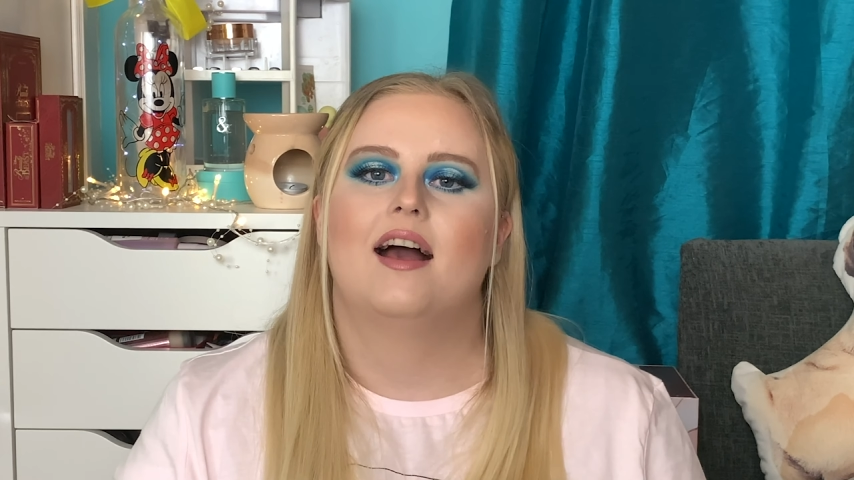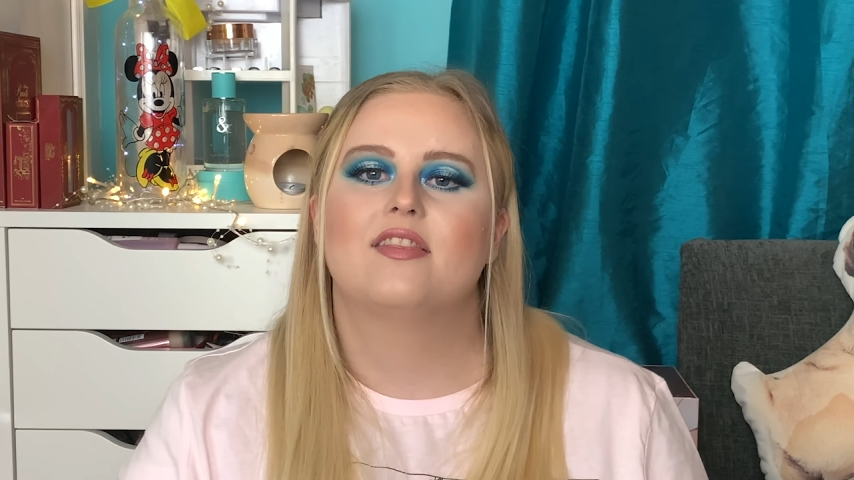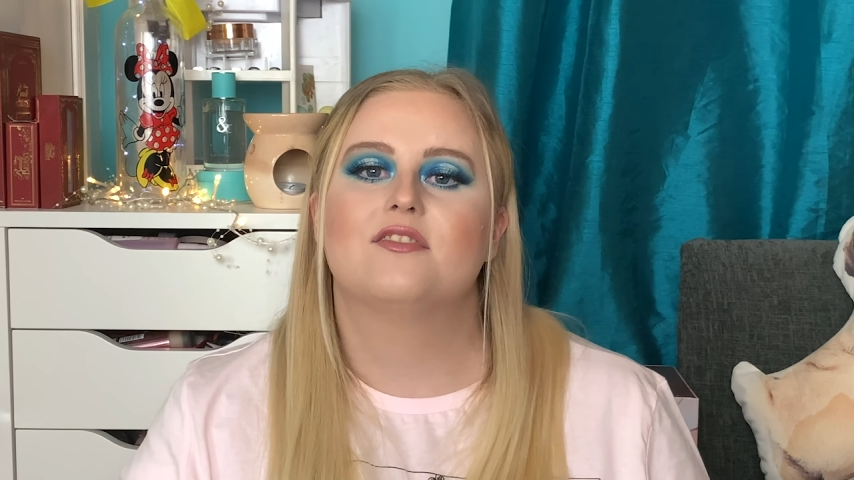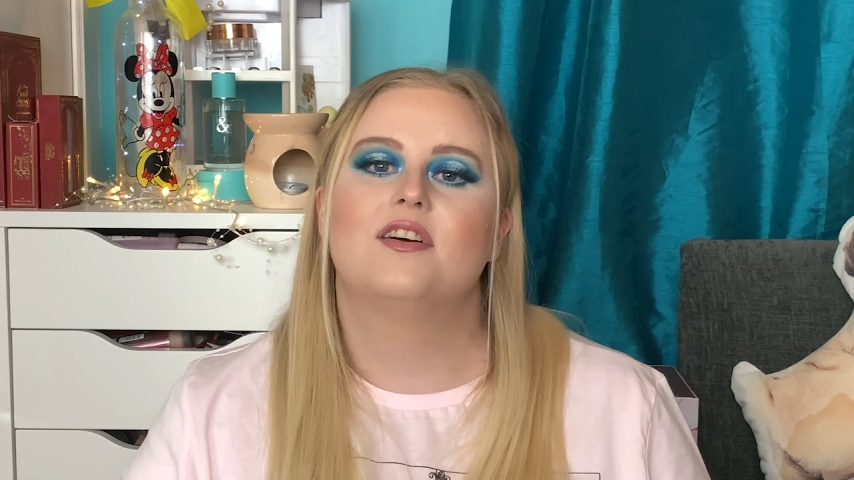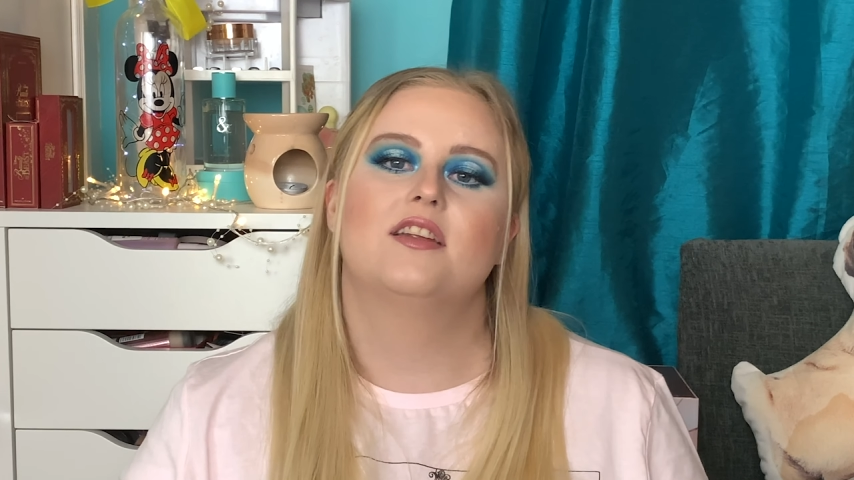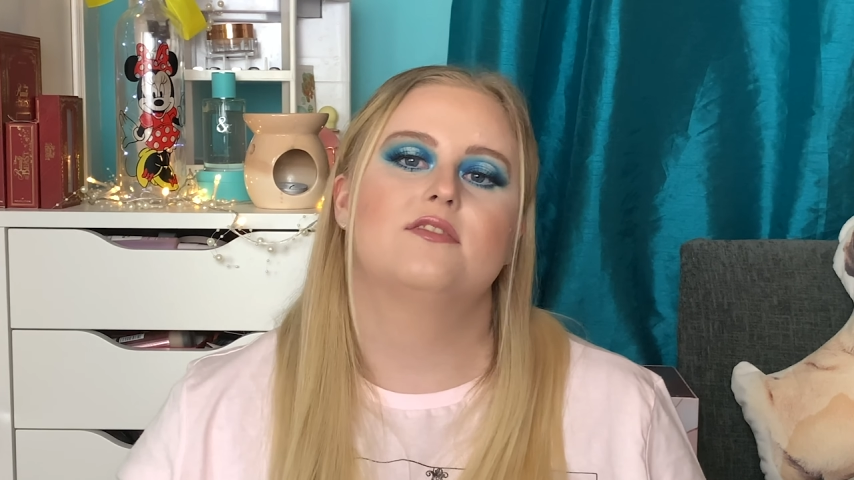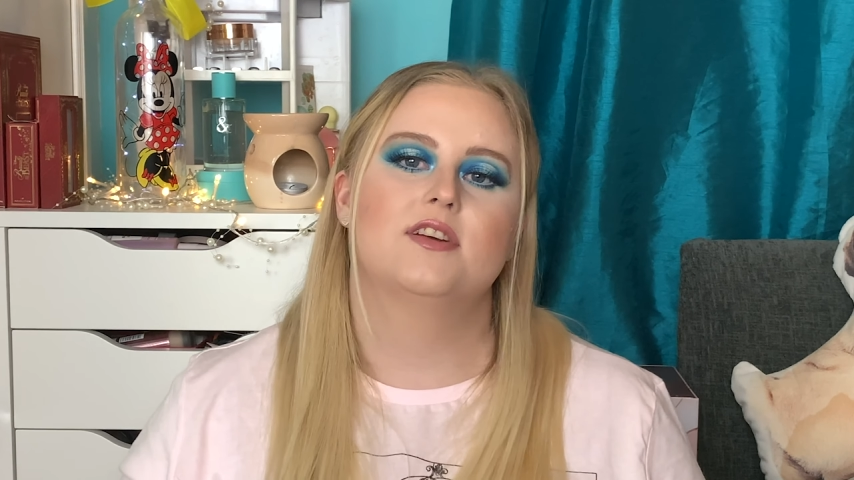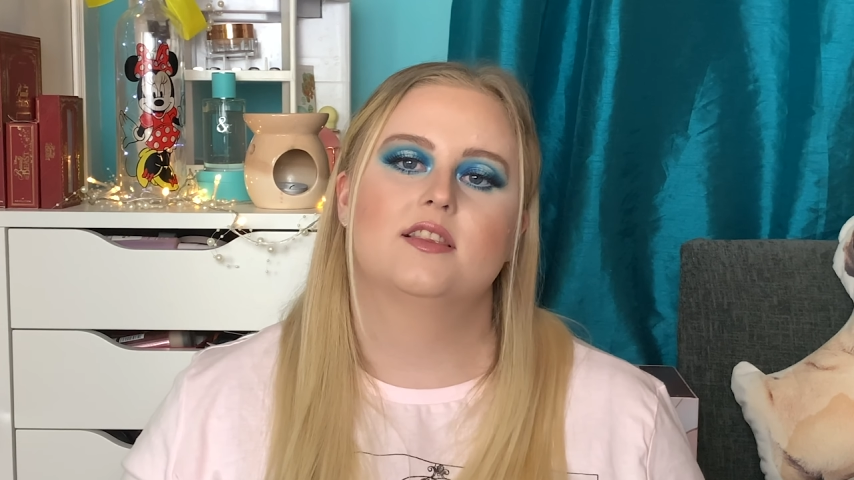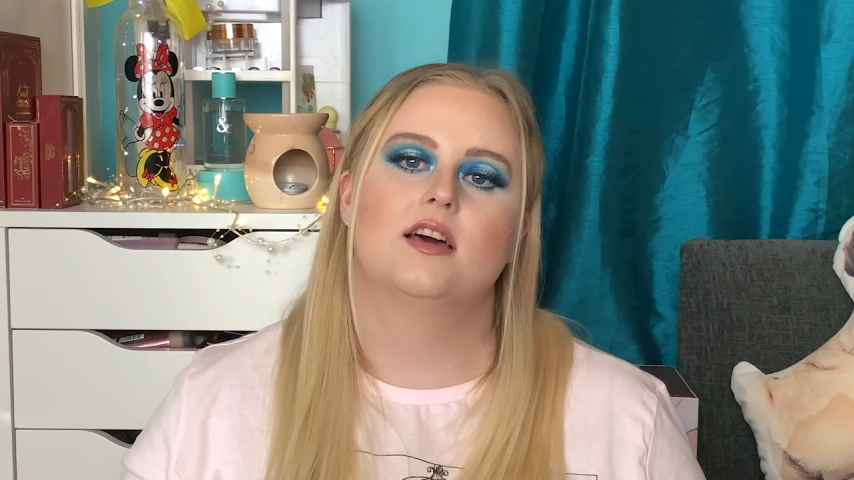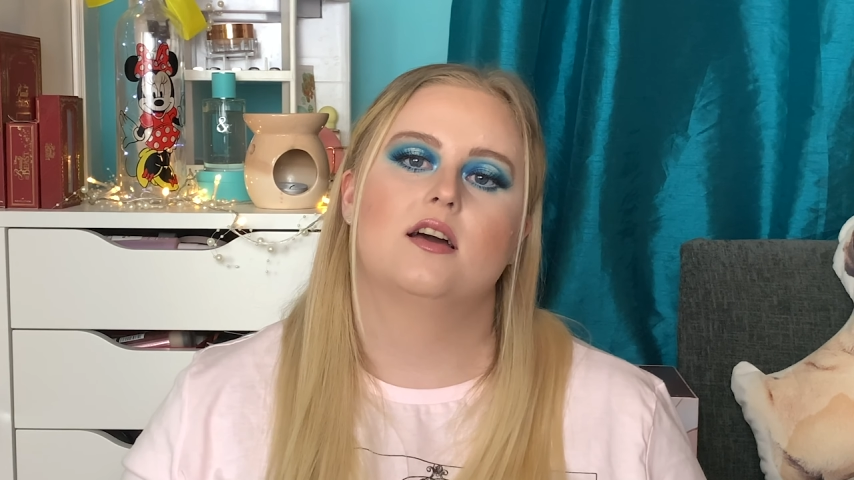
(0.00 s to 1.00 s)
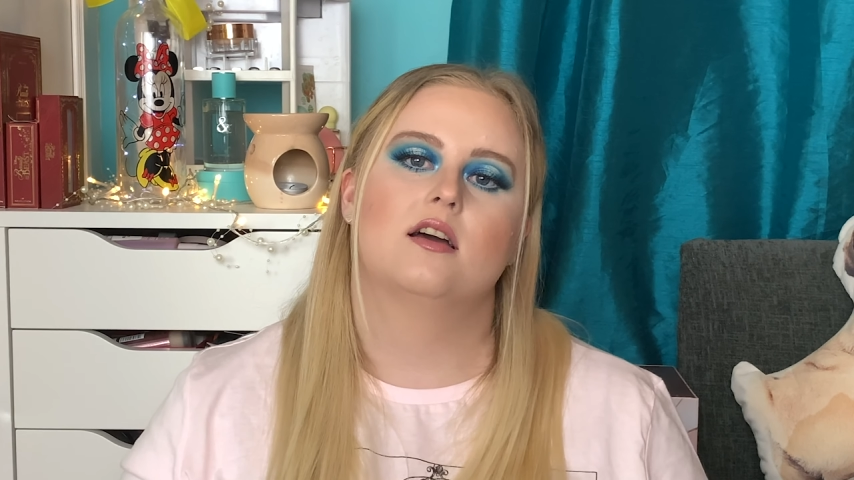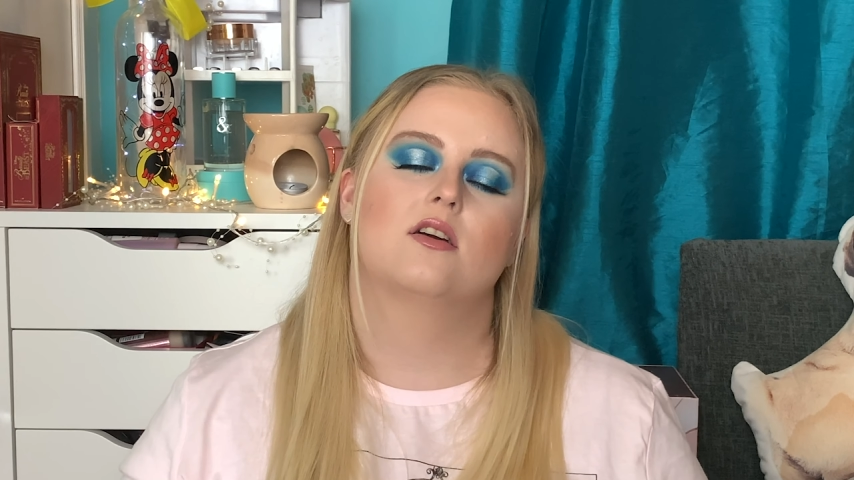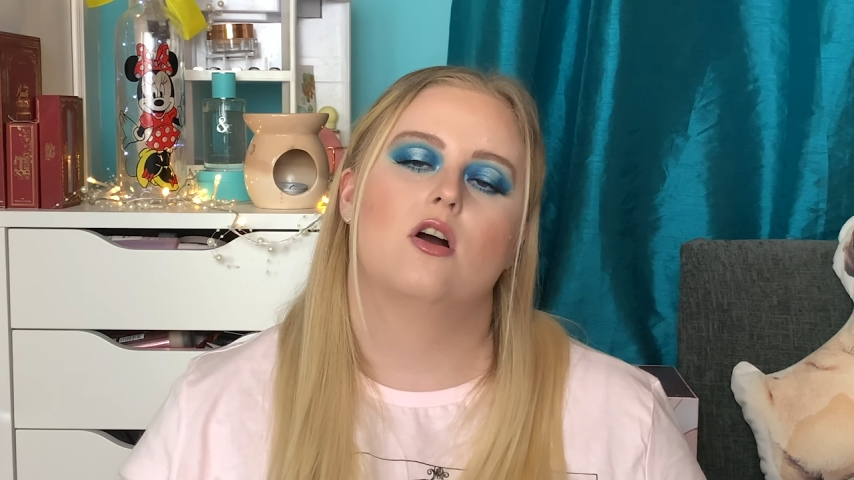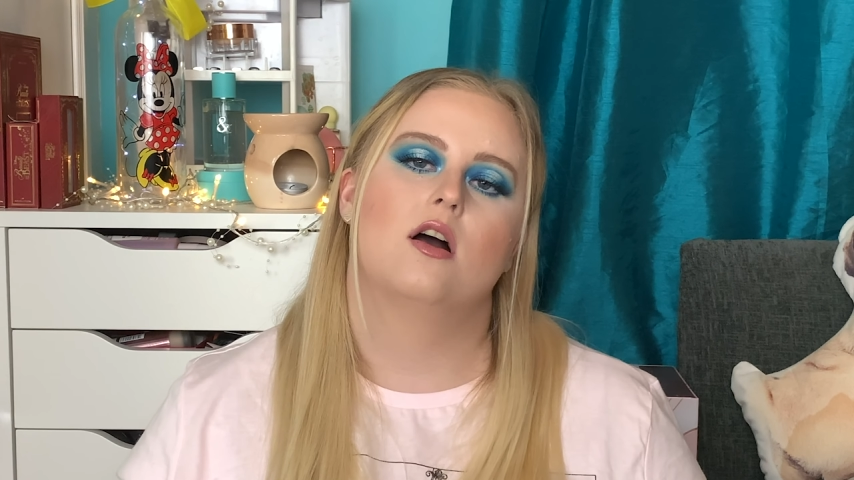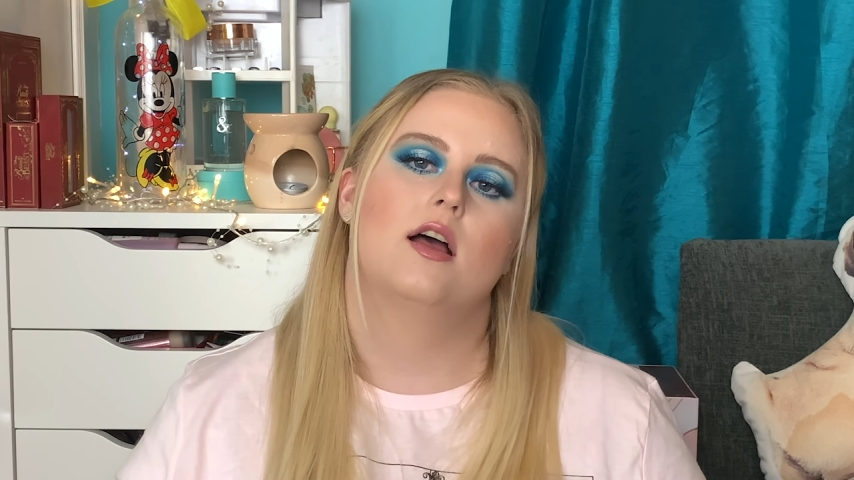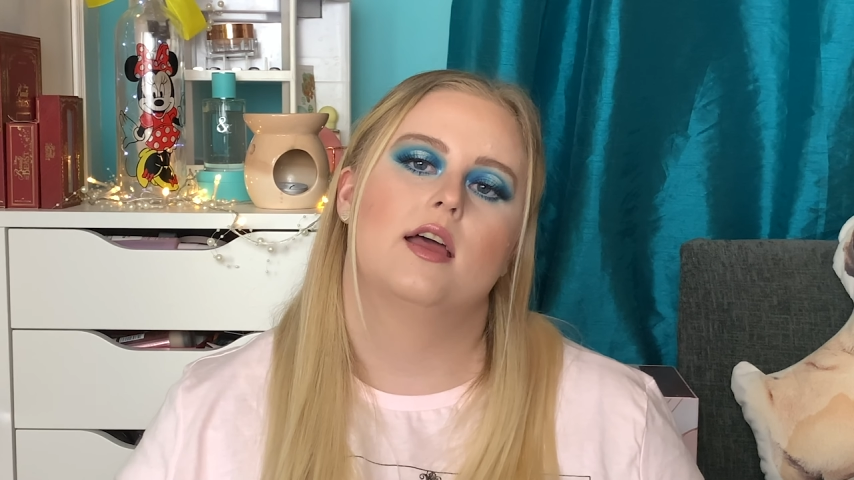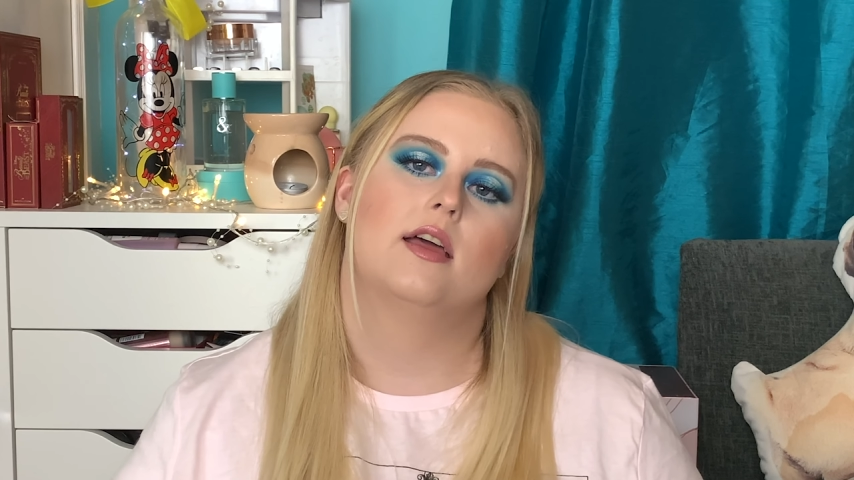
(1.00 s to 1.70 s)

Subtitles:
And the final thing that I got